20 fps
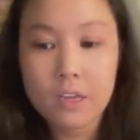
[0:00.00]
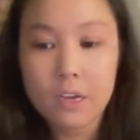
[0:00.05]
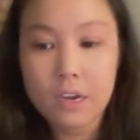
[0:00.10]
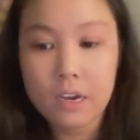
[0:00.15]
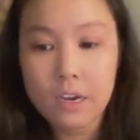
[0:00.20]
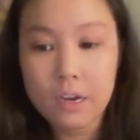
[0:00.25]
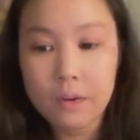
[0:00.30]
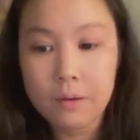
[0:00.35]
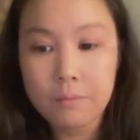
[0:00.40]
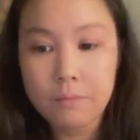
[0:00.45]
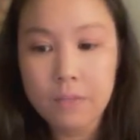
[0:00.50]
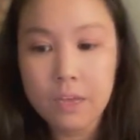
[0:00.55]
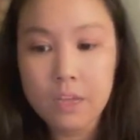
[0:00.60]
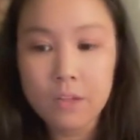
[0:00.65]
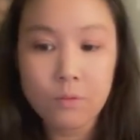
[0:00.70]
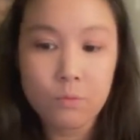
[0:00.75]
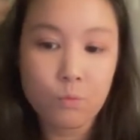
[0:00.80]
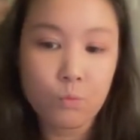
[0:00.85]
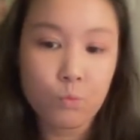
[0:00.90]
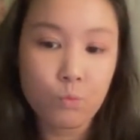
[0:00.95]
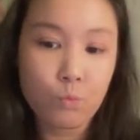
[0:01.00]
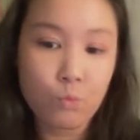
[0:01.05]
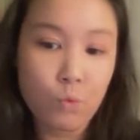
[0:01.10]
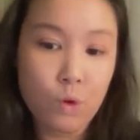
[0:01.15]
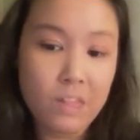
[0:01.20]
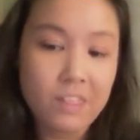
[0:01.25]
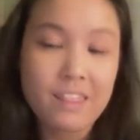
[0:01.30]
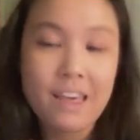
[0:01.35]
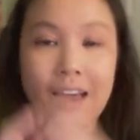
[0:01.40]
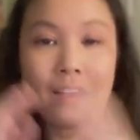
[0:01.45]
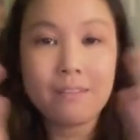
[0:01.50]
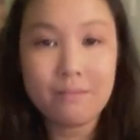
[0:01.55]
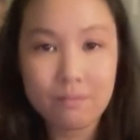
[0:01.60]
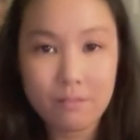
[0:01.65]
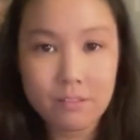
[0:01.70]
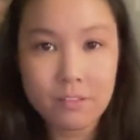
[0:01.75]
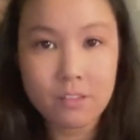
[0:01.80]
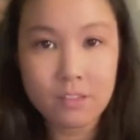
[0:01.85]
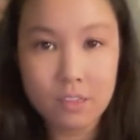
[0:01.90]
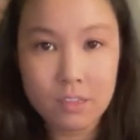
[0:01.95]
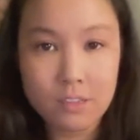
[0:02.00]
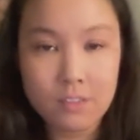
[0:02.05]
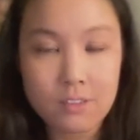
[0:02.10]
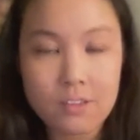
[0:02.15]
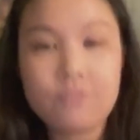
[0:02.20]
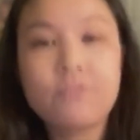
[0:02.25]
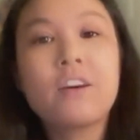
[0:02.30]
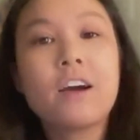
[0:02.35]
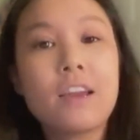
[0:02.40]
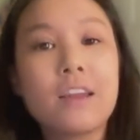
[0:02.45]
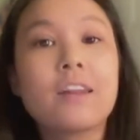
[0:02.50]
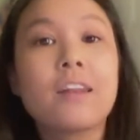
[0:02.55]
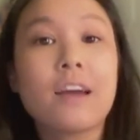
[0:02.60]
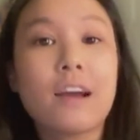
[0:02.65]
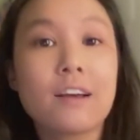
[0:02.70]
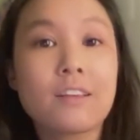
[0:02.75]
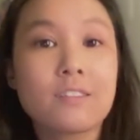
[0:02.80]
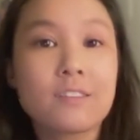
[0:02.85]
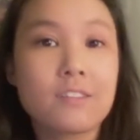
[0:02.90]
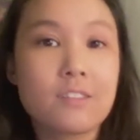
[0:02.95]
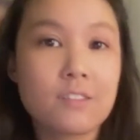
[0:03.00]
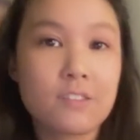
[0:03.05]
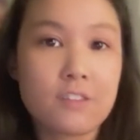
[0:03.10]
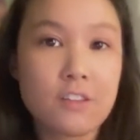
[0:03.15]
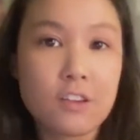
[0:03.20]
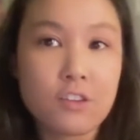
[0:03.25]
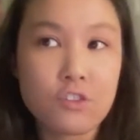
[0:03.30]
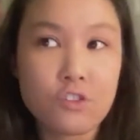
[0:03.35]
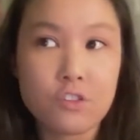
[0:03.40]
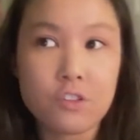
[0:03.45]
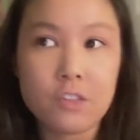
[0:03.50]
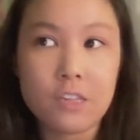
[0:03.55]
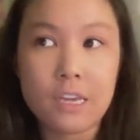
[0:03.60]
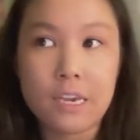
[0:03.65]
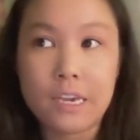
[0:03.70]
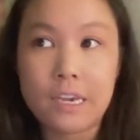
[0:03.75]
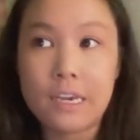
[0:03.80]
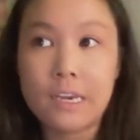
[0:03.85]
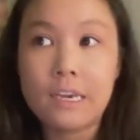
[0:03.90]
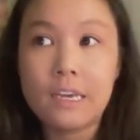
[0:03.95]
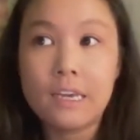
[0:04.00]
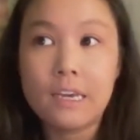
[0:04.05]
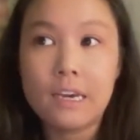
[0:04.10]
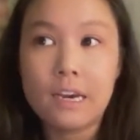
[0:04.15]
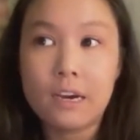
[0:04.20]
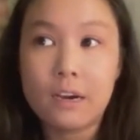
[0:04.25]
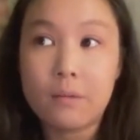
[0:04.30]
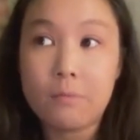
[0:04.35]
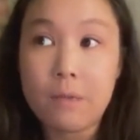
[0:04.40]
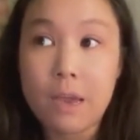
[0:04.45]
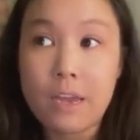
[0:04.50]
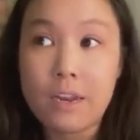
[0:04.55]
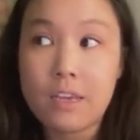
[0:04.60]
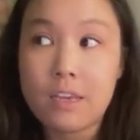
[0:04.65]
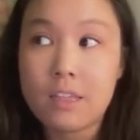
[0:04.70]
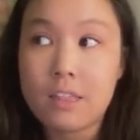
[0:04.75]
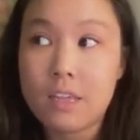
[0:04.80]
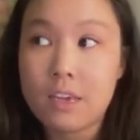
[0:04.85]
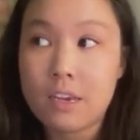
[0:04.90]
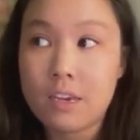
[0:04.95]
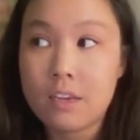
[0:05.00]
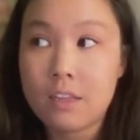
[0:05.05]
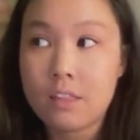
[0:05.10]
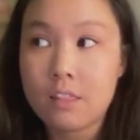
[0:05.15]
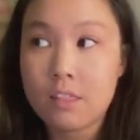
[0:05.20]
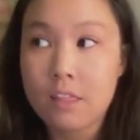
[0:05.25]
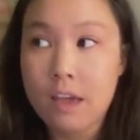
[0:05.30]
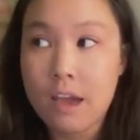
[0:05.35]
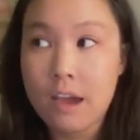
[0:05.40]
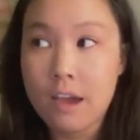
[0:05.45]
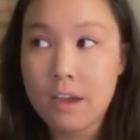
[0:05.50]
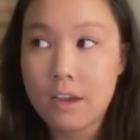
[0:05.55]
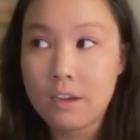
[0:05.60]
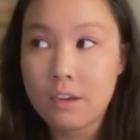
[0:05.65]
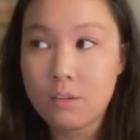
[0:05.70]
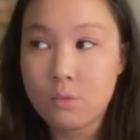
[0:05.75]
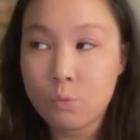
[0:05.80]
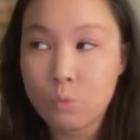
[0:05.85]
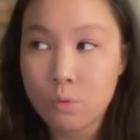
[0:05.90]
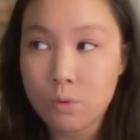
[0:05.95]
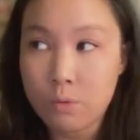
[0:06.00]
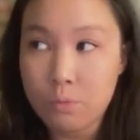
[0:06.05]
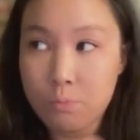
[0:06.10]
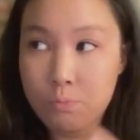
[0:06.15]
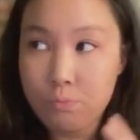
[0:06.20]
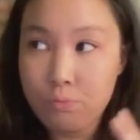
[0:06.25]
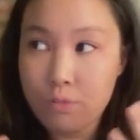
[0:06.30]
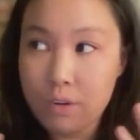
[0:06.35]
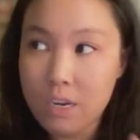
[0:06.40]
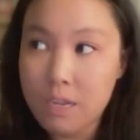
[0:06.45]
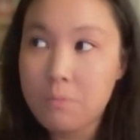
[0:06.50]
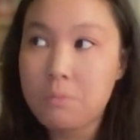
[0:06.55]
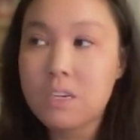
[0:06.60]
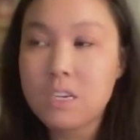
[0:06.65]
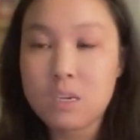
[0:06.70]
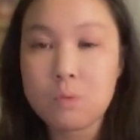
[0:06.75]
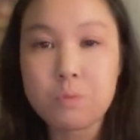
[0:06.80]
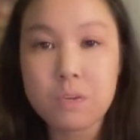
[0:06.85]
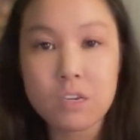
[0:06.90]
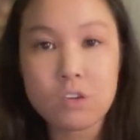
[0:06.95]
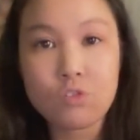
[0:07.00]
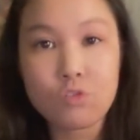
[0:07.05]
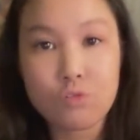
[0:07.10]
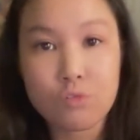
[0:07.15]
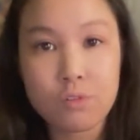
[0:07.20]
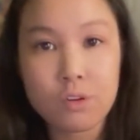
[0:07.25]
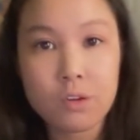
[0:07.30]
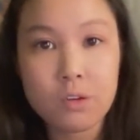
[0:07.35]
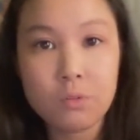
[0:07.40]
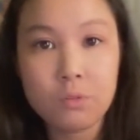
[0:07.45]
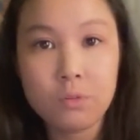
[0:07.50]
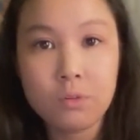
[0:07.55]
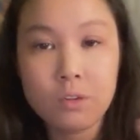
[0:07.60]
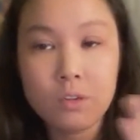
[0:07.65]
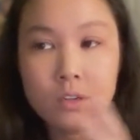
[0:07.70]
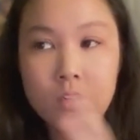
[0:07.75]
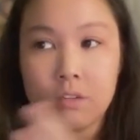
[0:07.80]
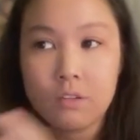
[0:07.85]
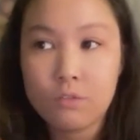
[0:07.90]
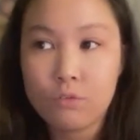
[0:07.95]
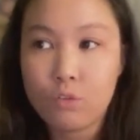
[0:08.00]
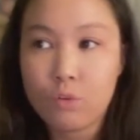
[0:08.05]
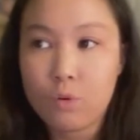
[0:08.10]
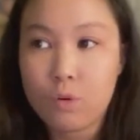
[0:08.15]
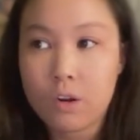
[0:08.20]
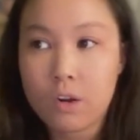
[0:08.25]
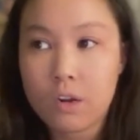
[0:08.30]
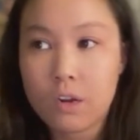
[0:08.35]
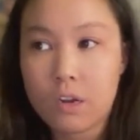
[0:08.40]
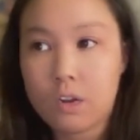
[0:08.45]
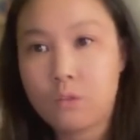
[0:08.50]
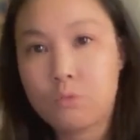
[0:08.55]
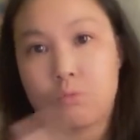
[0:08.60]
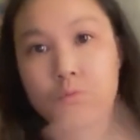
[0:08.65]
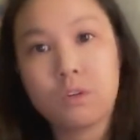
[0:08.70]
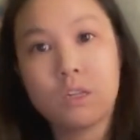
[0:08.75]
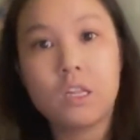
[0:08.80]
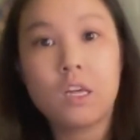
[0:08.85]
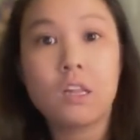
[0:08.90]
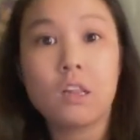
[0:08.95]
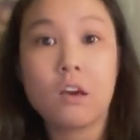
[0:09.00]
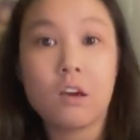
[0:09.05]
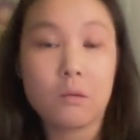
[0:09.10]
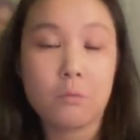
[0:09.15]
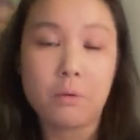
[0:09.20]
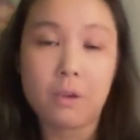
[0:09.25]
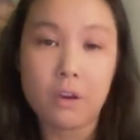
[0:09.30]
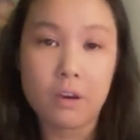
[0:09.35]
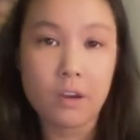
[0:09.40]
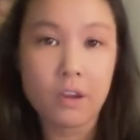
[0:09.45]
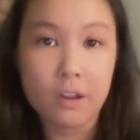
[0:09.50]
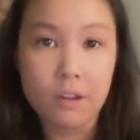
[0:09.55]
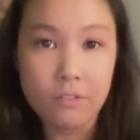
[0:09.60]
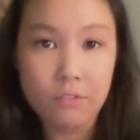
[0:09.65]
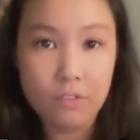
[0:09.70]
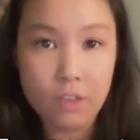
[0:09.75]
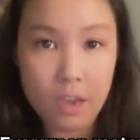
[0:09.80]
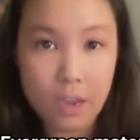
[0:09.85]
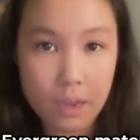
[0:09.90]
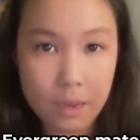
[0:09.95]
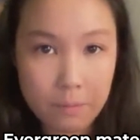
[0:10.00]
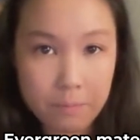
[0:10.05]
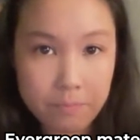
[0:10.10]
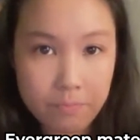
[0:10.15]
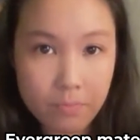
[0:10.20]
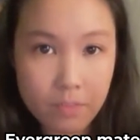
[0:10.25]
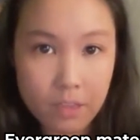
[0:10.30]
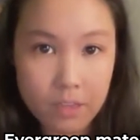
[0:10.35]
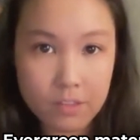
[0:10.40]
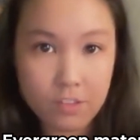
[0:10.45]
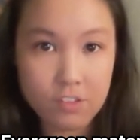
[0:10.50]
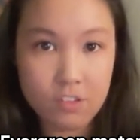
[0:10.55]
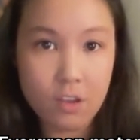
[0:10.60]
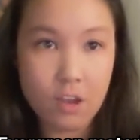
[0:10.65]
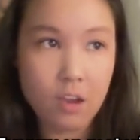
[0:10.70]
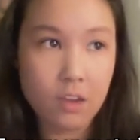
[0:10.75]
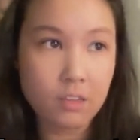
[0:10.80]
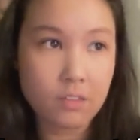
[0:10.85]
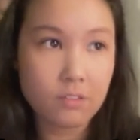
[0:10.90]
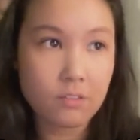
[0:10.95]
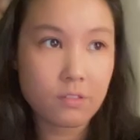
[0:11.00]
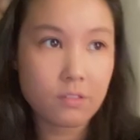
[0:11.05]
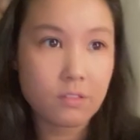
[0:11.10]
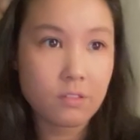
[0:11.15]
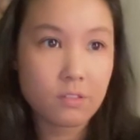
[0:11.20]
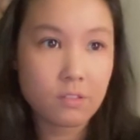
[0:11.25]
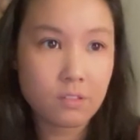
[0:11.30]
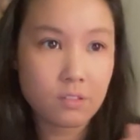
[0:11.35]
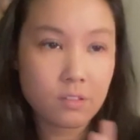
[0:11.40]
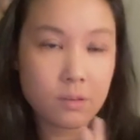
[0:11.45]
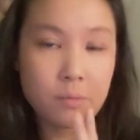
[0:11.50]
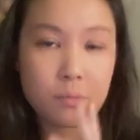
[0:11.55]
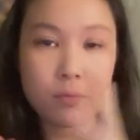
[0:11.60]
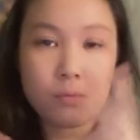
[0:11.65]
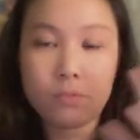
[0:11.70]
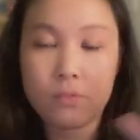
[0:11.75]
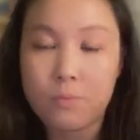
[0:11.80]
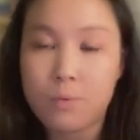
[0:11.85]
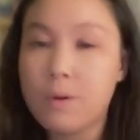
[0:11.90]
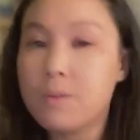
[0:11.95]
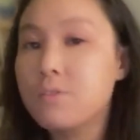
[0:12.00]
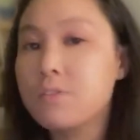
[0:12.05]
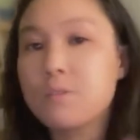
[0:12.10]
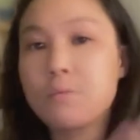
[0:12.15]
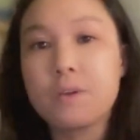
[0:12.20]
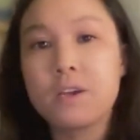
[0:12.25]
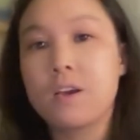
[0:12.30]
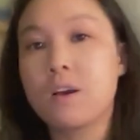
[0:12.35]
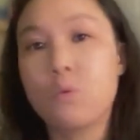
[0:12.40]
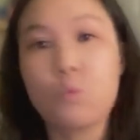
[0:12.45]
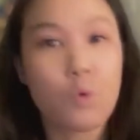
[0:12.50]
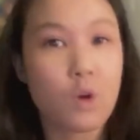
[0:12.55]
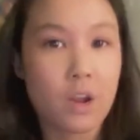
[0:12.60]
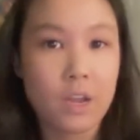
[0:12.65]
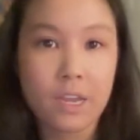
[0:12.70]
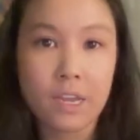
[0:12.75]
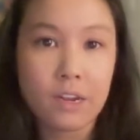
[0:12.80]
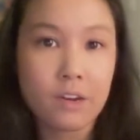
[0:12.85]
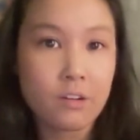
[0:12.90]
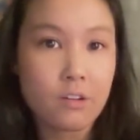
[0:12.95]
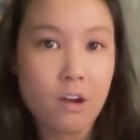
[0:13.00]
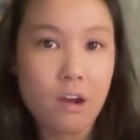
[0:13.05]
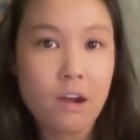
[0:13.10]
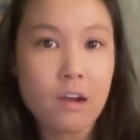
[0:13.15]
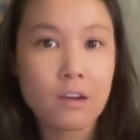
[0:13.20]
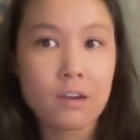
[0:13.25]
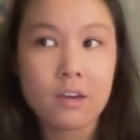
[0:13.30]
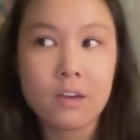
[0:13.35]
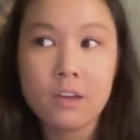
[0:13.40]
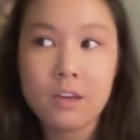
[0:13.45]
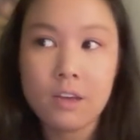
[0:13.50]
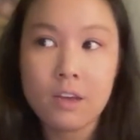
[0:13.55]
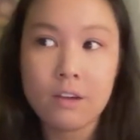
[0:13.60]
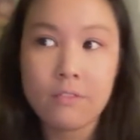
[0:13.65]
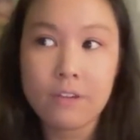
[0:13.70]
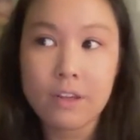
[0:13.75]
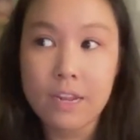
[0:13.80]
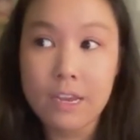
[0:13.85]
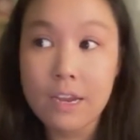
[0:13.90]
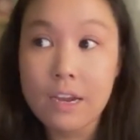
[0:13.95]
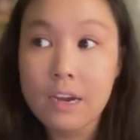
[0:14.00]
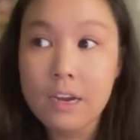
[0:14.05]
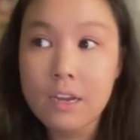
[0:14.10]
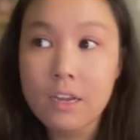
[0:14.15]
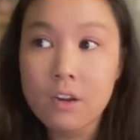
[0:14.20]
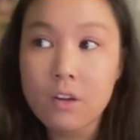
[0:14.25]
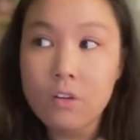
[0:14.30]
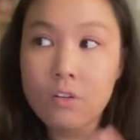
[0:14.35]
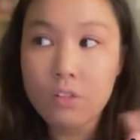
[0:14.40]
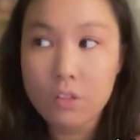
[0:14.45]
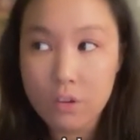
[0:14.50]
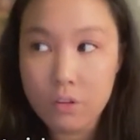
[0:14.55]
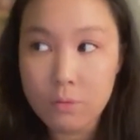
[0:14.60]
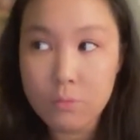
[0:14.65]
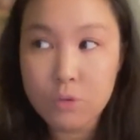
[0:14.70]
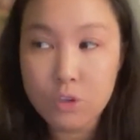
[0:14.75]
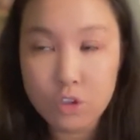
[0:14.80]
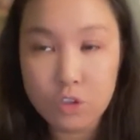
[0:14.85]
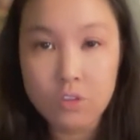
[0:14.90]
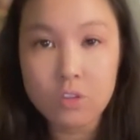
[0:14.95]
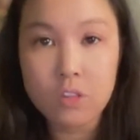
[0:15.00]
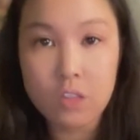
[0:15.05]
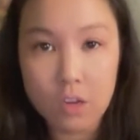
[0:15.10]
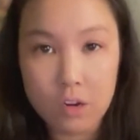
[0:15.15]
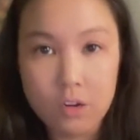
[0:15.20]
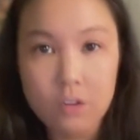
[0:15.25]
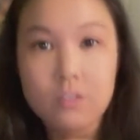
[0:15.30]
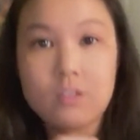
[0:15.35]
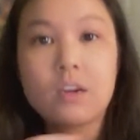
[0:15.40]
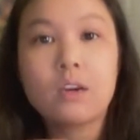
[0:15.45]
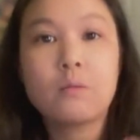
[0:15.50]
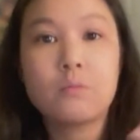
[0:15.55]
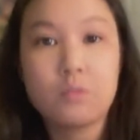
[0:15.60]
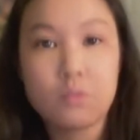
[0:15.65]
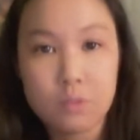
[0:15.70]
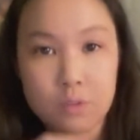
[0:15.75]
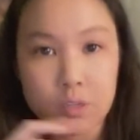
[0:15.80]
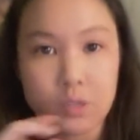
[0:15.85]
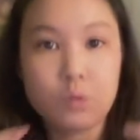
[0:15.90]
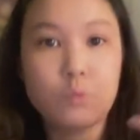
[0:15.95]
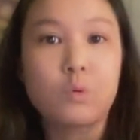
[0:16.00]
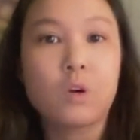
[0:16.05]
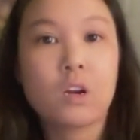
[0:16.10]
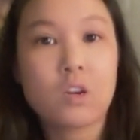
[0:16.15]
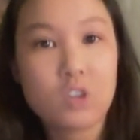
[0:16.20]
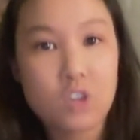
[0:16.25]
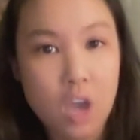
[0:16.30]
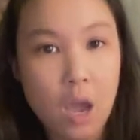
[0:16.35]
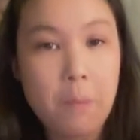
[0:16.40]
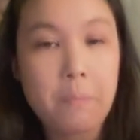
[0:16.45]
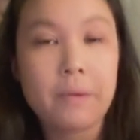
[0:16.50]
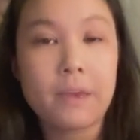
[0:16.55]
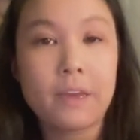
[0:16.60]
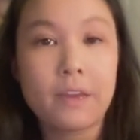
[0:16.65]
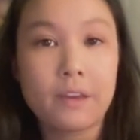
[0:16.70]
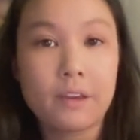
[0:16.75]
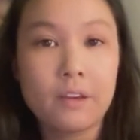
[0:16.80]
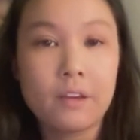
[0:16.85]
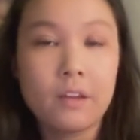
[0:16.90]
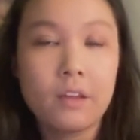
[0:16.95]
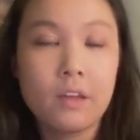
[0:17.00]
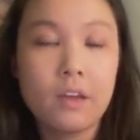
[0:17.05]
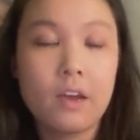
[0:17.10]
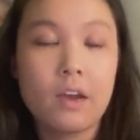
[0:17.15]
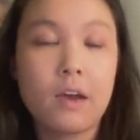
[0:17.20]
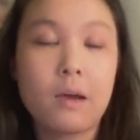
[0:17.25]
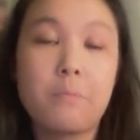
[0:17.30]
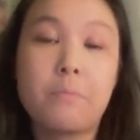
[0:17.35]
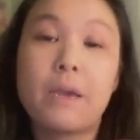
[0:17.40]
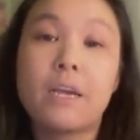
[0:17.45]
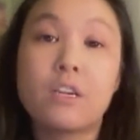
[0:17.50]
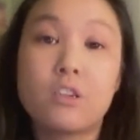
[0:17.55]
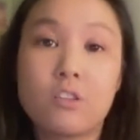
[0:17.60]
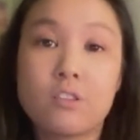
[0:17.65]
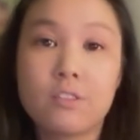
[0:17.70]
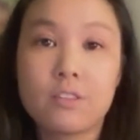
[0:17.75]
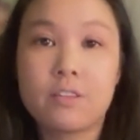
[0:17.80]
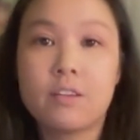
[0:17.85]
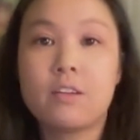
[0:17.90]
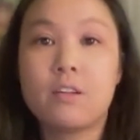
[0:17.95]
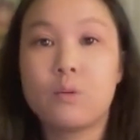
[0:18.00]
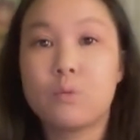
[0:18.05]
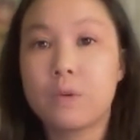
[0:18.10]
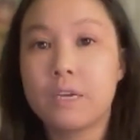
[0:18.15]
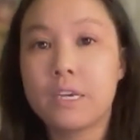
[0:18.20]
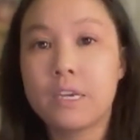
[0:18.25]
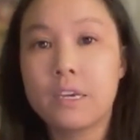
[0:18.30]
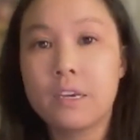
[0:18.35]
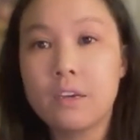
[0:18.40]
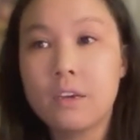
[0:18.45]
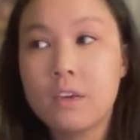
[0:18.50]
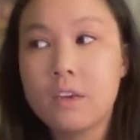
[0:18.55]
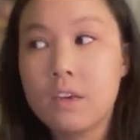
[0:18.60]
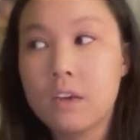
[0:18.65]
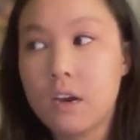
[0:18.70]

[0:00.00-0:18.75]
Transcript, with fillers: Um, and what that is defined as is essentially um, anything that will pretty much be true for a really long period of time. It's not supposed to be a working doc of any kind, although I'm sure there are times when you're workshopping uh, pages in a wiki.